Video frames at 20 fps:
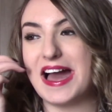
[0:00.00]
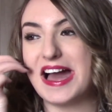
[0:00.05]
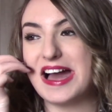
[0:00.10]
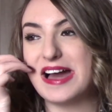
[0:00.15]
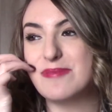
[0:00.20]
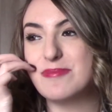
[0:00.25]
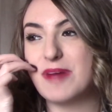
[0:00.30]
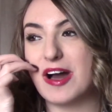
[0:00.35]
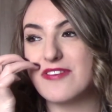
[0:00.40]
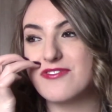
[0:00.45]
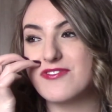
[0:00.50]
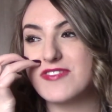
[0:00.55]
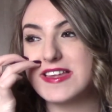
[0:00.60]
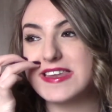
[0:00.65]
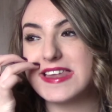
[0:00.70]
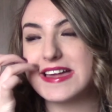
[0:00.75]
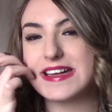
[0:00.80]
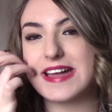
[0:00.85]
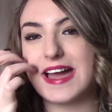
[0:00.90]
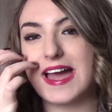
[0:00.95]
I feel
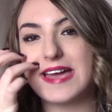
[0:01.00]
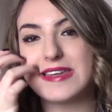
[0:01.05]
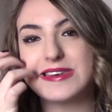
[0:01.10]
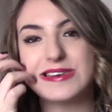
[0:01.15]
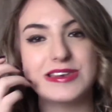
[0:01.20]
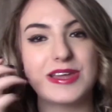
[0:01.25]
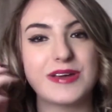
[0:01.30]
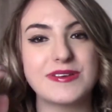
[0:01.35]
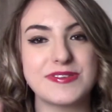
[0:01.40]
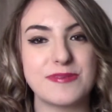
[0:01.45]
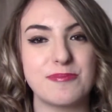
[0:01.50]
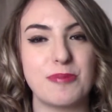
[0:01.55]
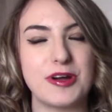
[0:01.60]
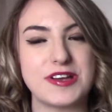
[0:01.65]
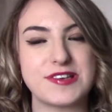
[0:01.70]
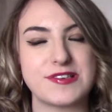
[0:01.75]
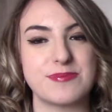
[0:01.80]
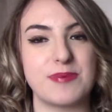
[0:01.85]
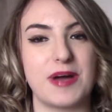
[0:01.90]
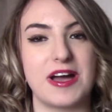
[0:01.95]
like I had loads of
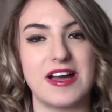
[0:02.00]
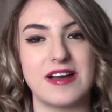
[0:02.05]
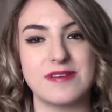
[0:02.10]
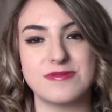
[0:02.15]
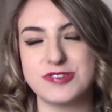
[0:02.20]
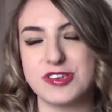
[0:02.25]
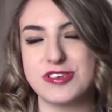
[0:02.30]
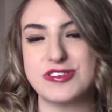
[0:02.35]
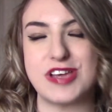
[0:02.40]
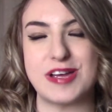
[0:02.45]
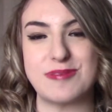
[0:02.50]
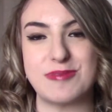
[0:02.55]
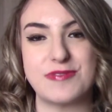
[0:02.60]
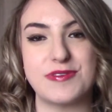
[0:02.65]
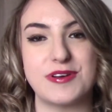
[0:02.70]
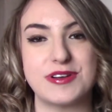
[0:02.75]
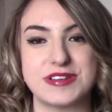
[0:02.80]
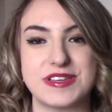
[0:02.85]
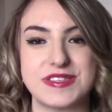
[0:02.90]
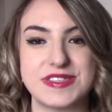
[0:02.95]
points, but I've just checked my
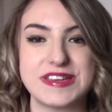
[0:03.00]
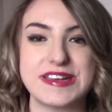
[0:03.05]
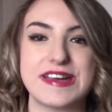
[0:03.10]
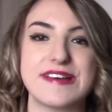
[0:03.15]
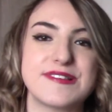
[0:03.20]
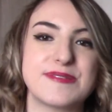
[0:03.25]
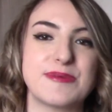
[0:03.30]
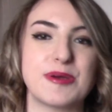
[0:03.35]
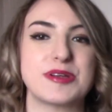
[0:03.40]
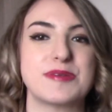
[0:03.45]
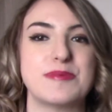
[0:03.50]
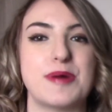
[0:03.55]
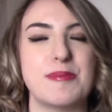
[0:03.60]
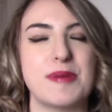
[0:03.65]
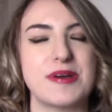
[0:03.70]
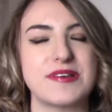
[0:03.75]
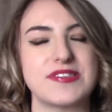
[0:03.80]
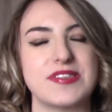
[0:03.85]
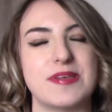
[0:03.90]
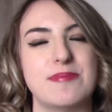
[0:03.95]
phone. I think I've spoken about
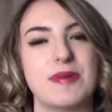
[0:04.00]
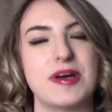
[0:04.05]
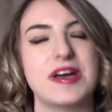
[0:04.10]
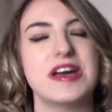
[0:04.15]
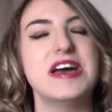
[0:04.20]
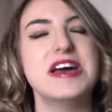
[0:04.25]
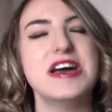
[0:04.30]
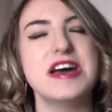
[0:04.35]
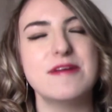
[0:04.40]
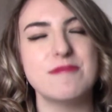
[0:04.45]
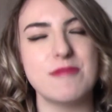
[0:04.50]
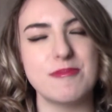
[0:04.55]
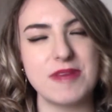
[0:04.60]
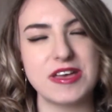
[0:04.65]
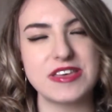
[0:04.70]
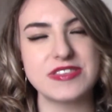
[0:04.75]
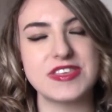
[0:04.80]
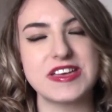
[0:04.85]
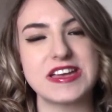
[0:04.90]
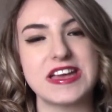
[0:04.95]
most of them. But the
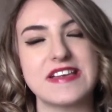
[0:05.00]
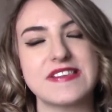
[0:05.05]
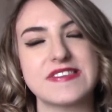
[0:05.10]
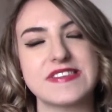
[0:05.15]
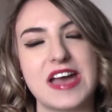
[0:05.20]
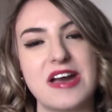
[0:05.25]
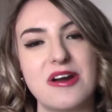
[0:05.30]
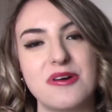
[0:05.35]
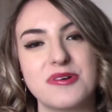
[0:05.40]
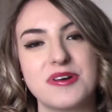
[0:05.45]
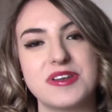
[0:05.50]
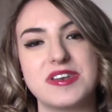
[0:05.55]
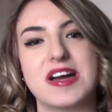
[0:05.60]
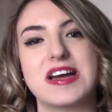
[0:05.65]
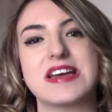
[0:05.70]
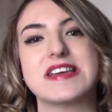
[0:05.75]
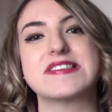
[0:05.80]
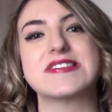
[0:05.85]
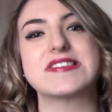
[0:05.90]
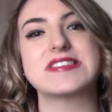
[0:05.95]
main thing is get
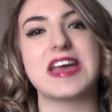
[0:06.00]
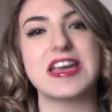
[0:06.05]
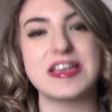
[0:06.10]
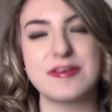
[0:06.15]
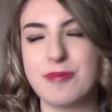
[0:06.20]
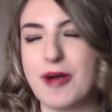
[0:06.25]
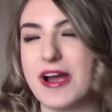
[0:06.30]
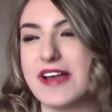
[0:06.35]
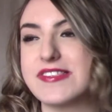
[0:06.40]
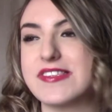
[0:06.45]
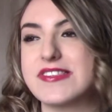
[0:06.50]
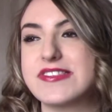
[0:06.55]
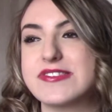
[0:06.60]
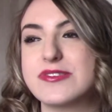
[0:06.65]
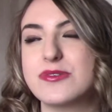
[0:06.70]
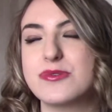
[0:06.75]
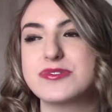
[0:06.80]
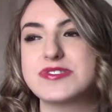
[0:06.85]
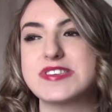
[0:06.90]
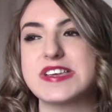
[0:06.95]
organised, get your presents
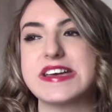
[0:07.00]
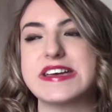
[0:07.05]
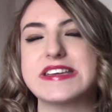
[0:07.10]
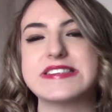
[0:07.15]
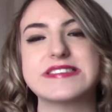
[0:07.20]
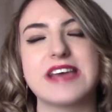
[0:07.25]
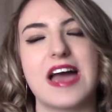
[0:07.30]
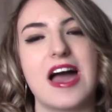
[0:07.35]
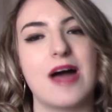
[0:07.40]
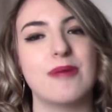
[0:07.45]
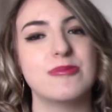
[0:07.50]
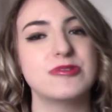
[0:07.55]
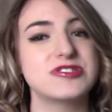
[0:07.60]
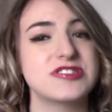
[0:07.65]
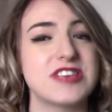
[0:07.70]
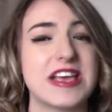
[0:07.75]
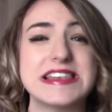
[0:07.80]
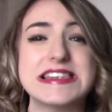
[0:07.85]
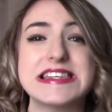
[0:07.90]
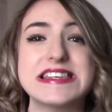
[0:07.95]
sorted,
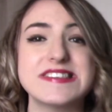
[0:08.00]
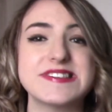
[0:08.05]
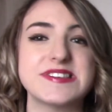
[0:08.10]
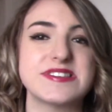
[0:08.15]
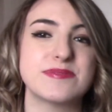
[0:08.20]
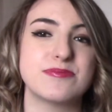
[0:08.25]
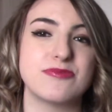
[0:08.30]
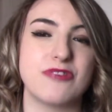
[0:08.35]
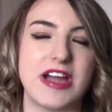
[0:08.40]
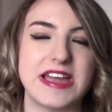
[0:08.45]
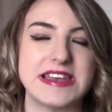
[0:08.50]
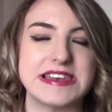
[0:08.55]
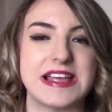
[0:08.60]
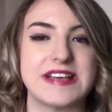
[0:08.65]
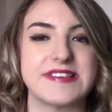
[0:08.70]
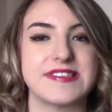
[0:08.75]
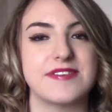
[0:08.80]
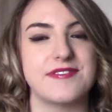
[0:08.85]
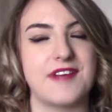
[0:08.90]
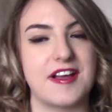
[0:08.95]
at least just write a
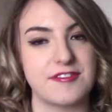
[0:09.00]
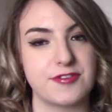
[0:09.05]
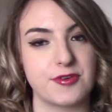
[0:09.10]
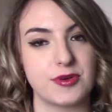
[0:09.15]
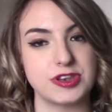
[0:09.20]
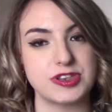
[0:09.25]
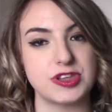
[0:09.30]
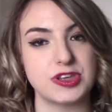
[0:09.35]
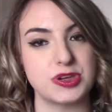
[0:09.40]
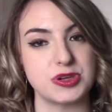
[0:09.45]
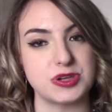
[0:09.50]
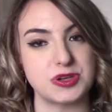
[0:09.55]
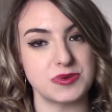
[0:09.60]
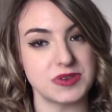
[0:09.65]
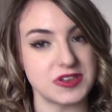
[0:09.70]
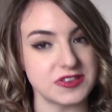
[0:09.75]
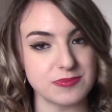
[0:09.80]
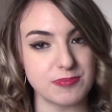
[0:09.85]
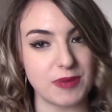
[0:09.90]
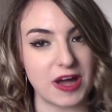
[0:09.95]
list of everyone who you
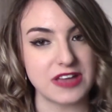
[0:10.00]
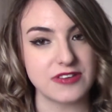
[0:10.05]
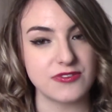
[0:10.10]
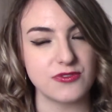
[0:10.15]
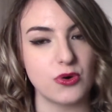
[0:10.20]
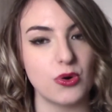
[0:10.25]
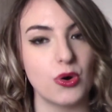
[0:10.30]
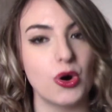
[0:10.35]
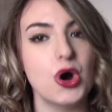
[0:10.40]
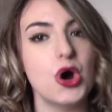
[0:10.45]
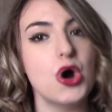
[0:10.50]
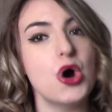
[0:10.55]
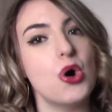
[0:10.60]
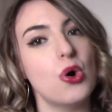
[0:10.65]
need to buy for.